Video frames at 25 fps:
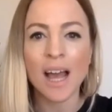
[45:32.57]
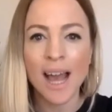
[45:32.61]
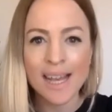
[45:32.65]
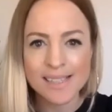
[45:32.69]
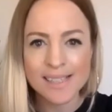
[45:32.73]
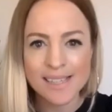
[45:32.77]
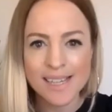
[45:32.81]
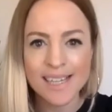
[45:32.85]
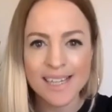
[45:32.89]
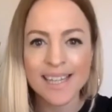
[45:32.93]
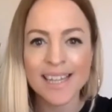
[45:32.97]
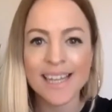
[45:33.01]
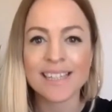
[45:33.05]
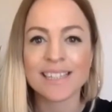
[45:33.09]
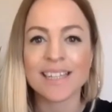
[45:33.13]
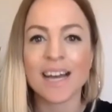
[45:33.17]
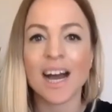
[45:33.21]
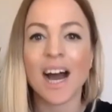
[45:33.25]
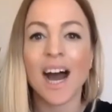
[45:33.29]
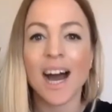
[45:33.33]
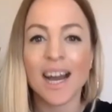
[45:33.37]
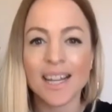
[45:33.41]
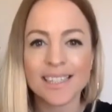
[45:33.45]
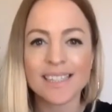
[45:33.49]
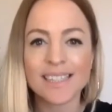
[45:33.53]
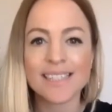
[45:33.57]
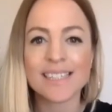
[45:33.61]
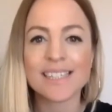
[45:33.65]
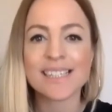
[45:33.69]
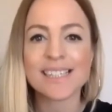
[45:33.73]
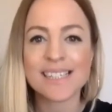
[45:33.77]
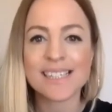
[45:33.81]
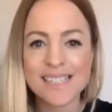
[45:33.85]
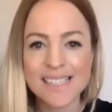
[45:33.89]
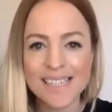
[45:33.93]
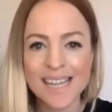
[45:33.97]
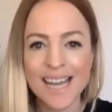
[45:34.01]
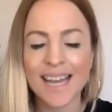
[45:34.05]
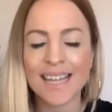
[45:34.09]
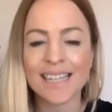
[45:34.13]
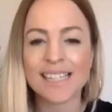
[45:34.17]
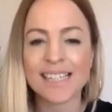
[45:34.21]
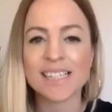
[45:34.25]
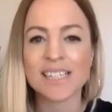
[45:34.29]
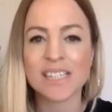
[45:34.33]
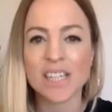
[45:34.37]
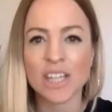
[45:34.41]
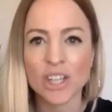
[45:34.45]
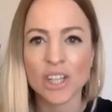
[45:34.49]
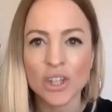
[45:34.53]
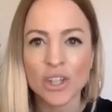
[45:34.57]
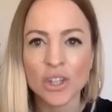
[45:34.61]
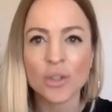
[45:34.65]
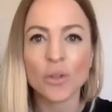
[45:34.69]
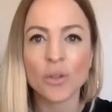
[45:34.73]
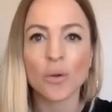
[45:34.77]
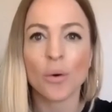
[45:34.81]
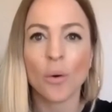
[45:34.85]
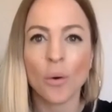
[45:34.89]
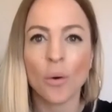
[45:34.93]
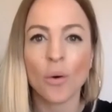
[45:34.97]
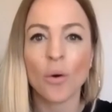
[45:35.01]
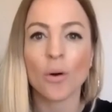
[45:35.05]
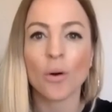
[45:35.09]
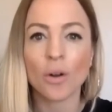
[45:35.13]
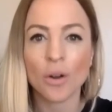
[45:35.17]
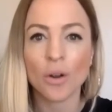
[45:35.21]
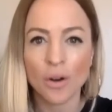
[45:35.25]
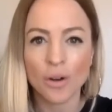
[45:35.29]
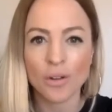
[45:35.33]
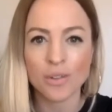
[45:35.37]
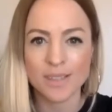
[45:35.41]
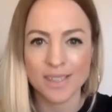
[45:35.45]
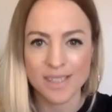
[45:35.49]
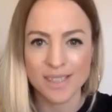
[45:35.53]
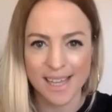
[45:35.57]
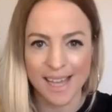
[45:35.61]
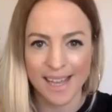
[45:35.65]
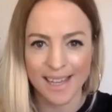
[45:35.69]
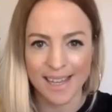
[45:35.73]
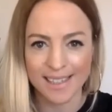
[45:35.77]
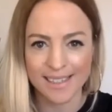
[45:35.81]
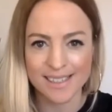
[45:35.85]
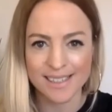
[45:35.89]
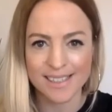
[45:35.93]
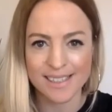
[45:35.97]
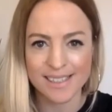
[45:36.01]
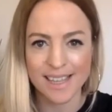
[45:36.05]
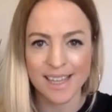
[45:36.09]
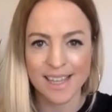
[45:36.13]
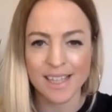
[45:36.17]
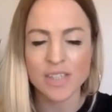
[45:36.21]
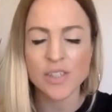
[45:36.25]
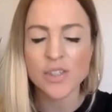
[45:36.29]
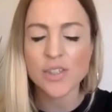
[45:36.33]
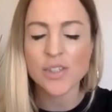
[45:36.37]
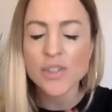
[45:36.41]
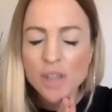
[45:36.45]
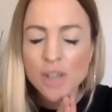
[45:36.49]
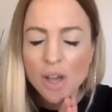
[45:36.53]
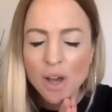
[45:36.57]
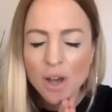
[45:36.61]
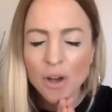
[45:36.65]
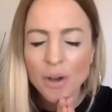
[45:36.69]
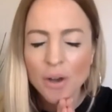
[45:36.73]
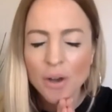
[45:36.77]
as a leader, understanding your context is so